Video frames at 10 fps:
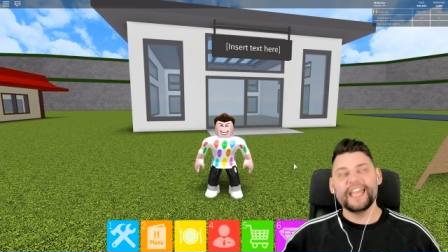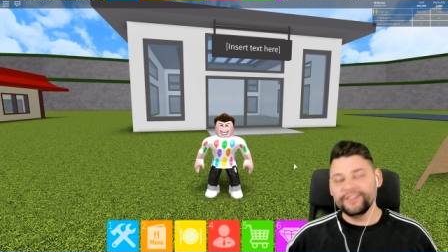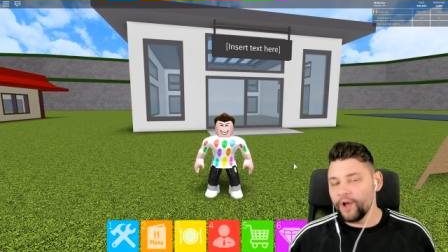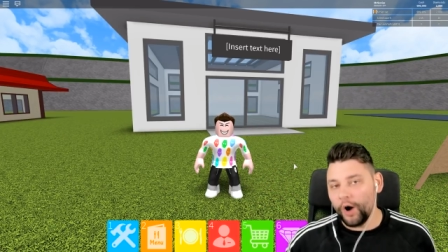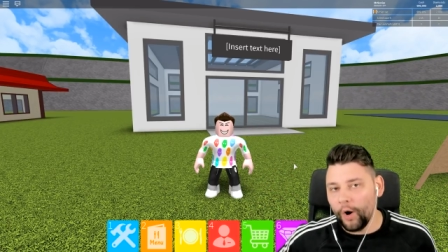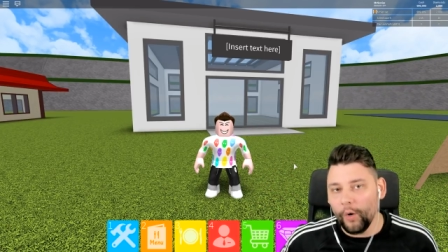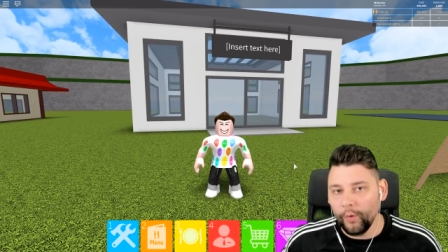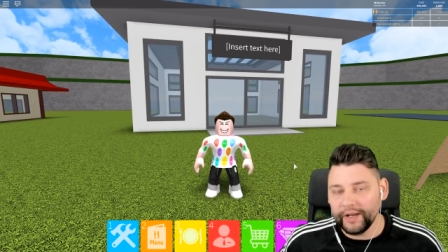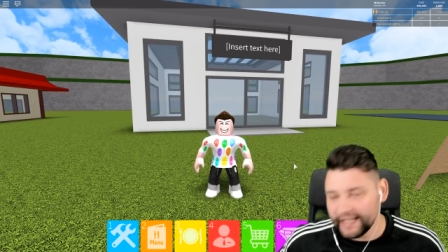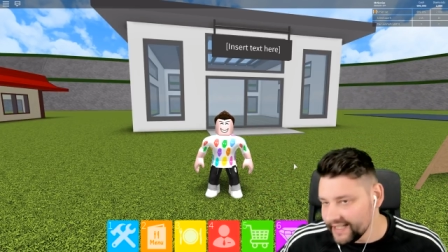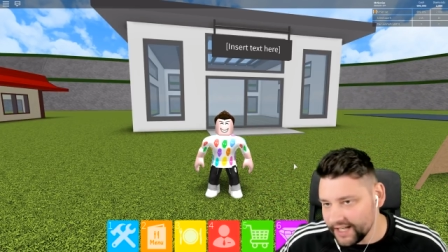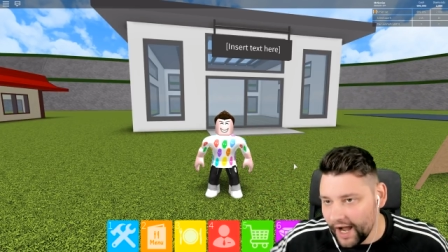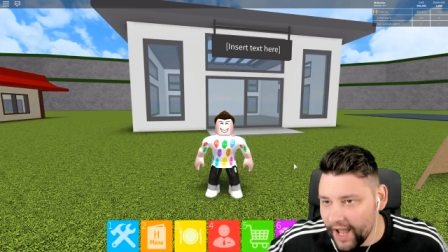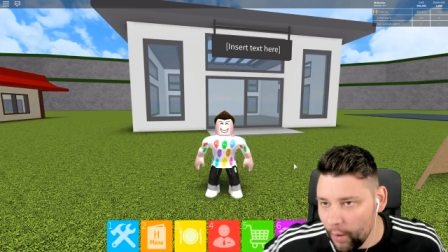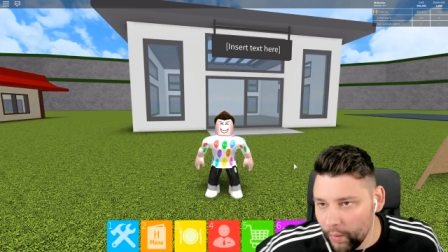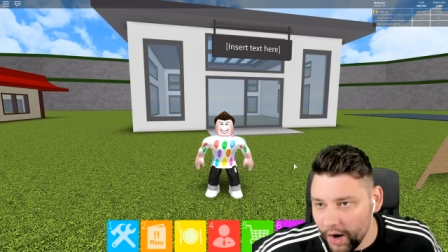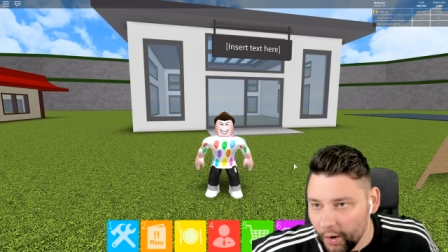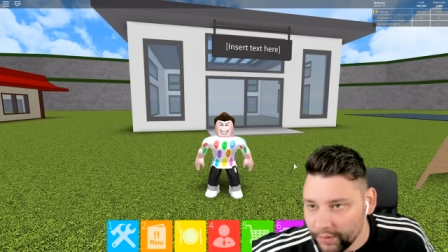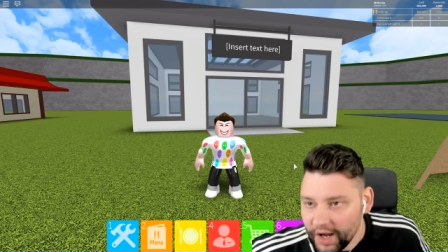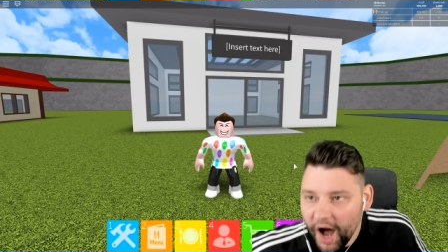in the whole entire
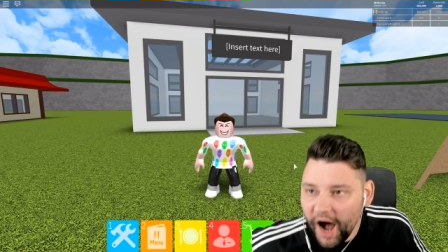world.